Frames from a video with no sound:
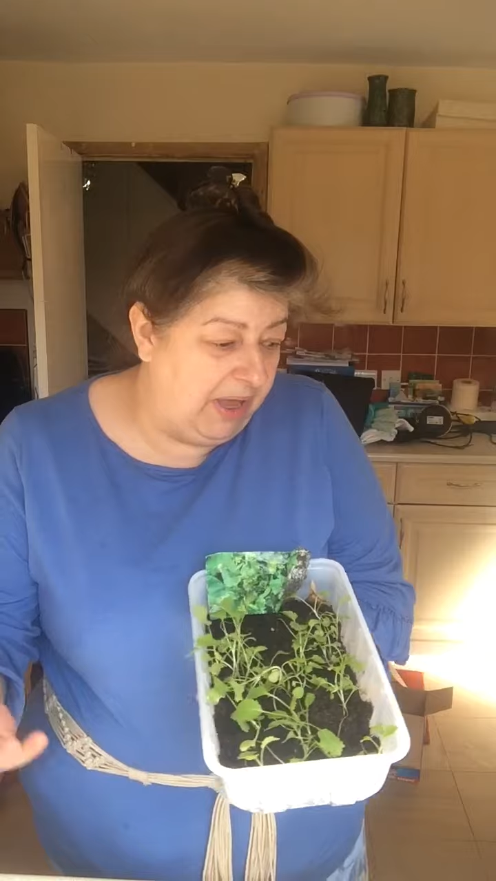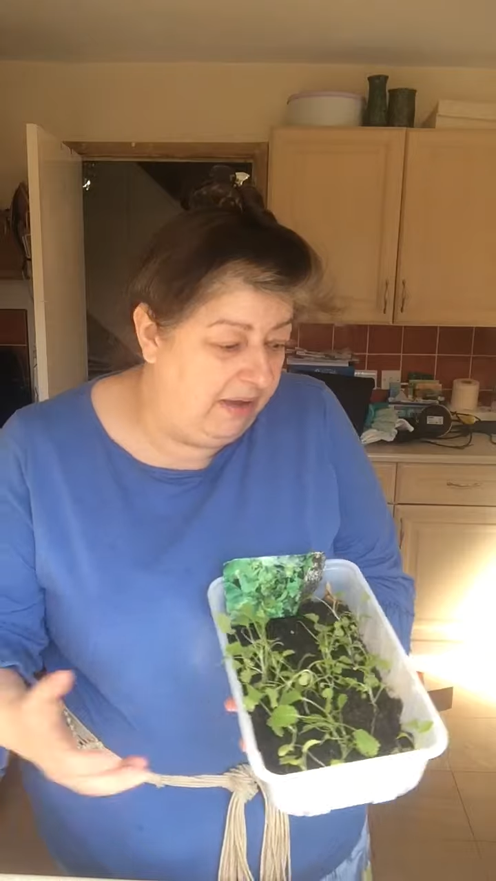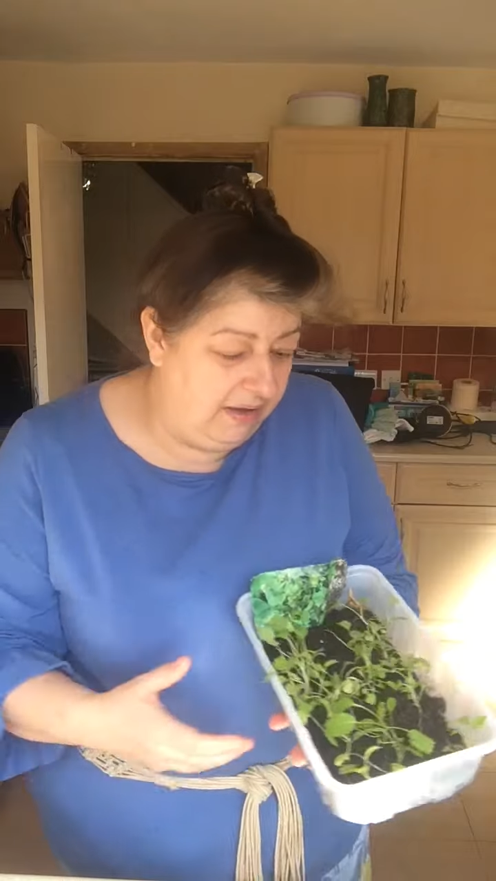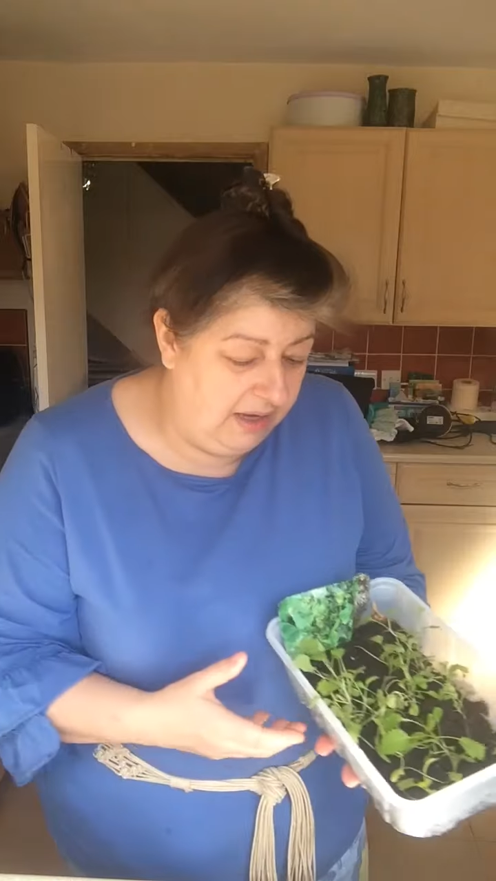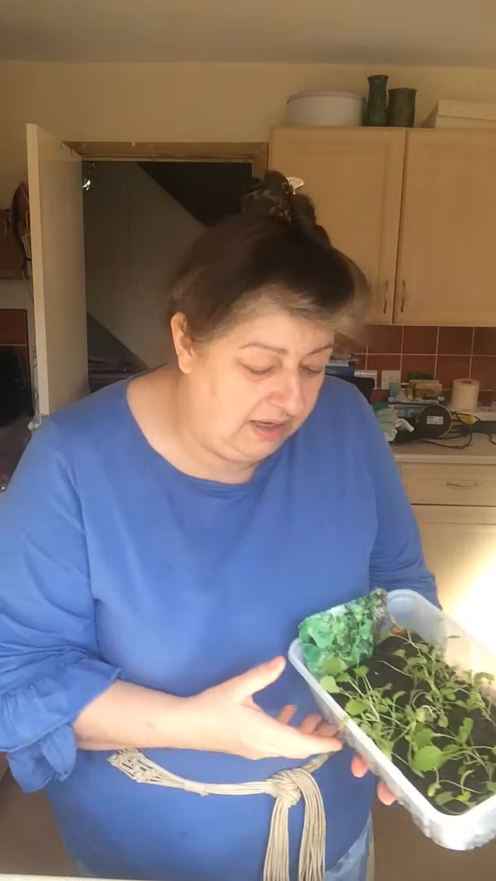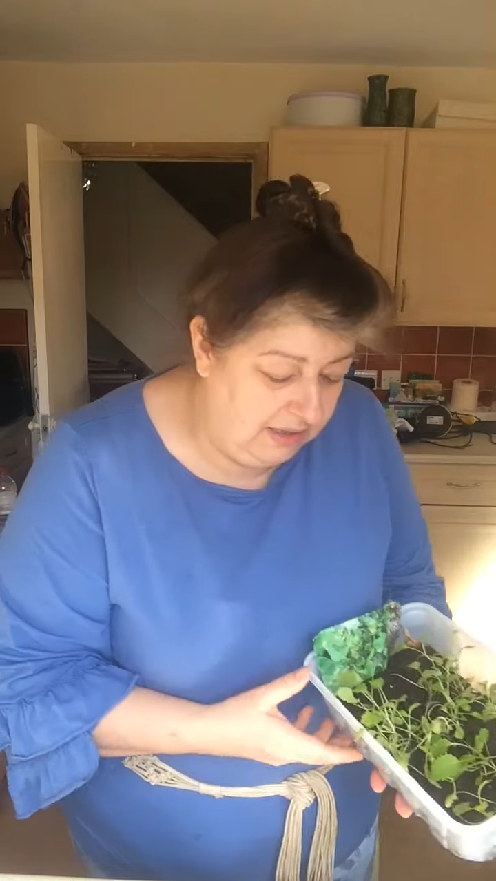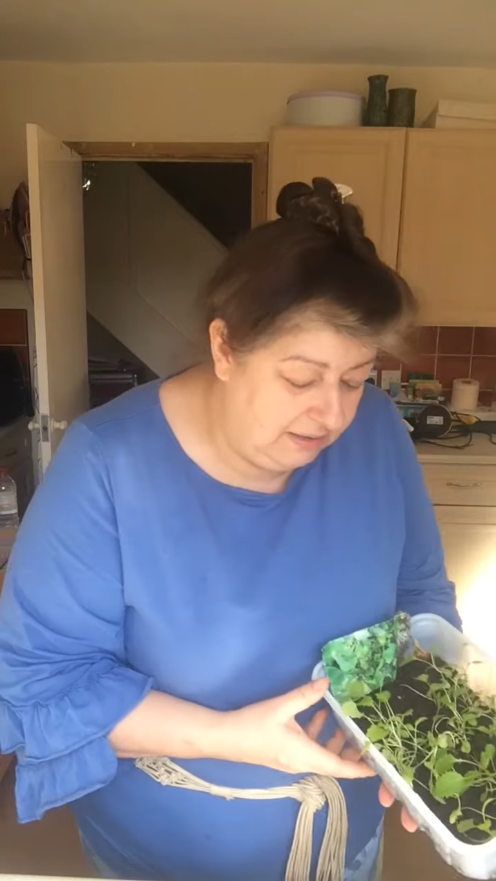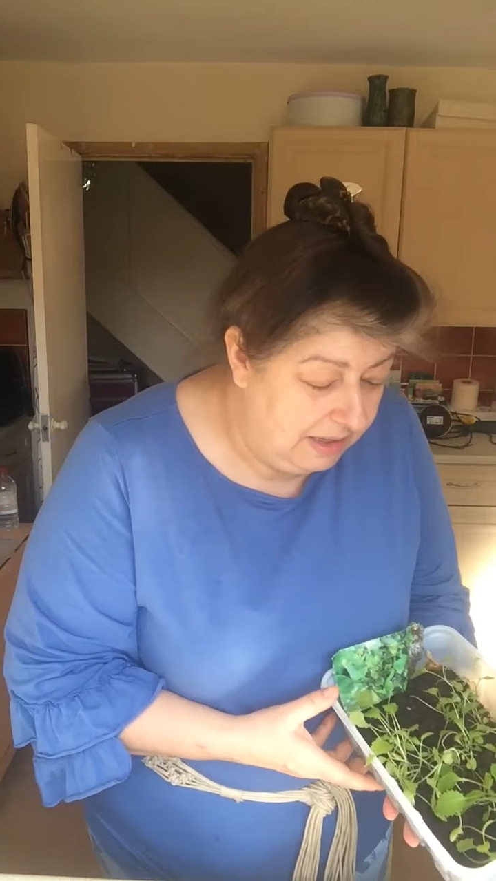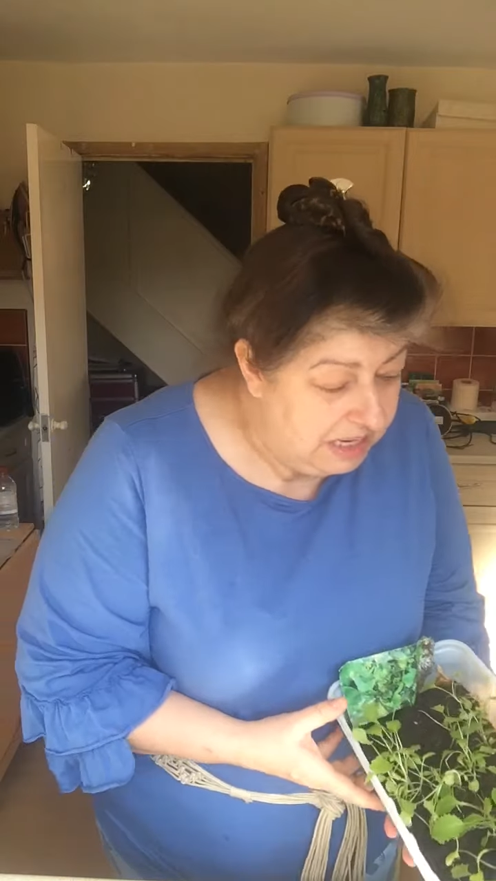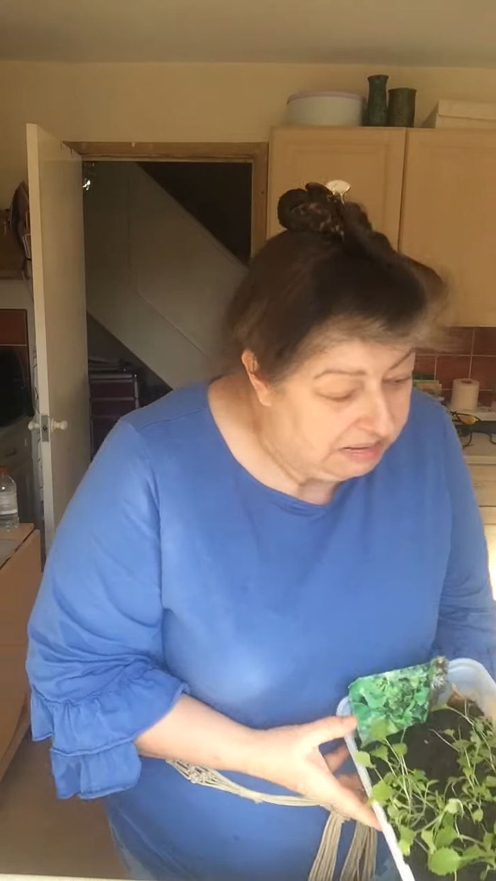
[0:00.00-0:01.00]
but
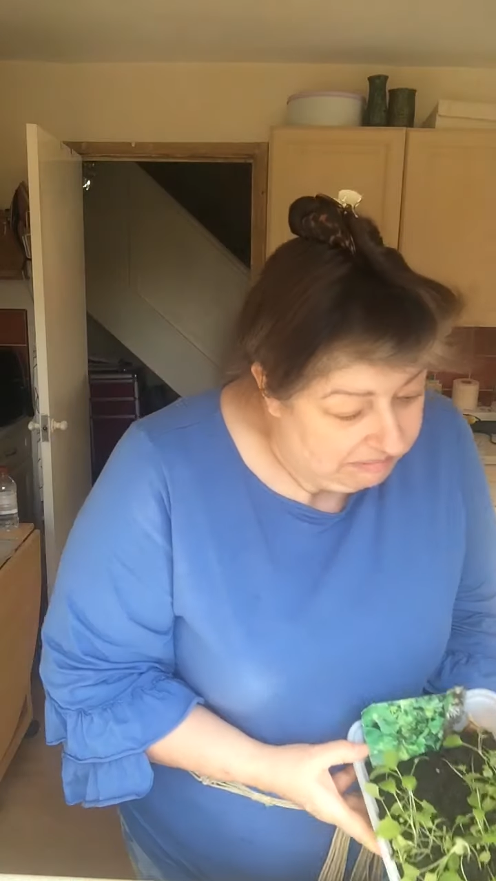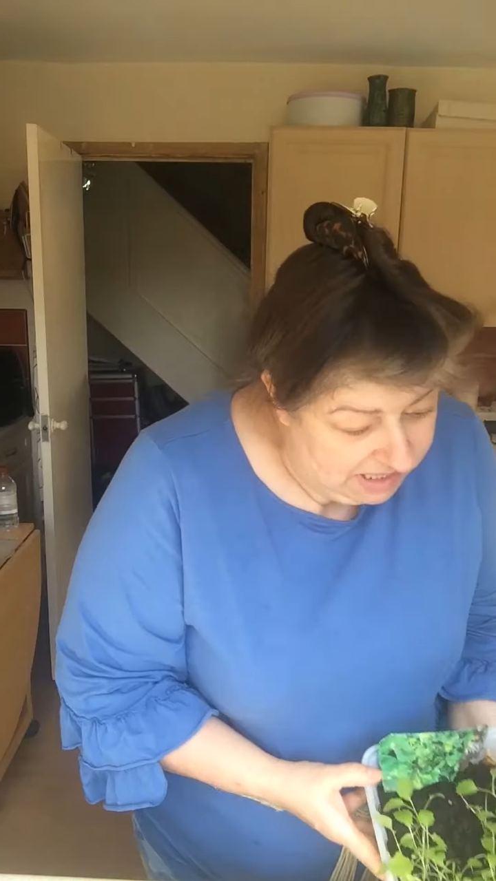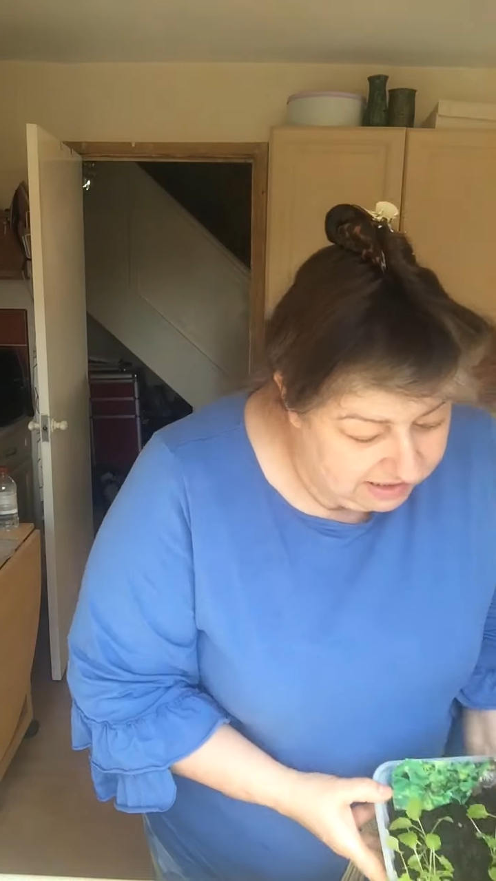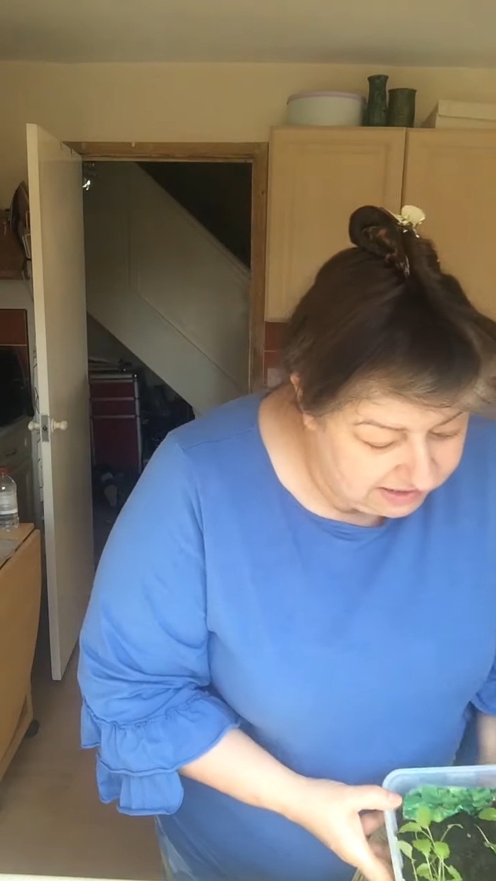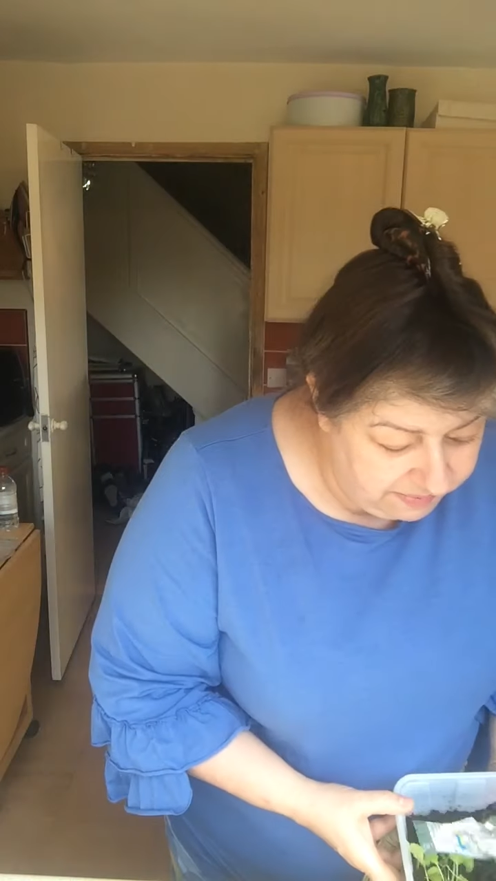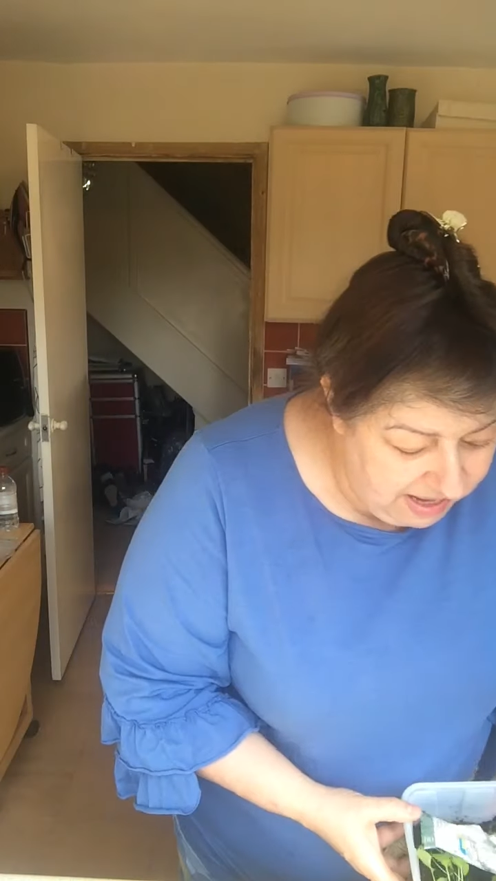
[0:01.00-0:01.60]
to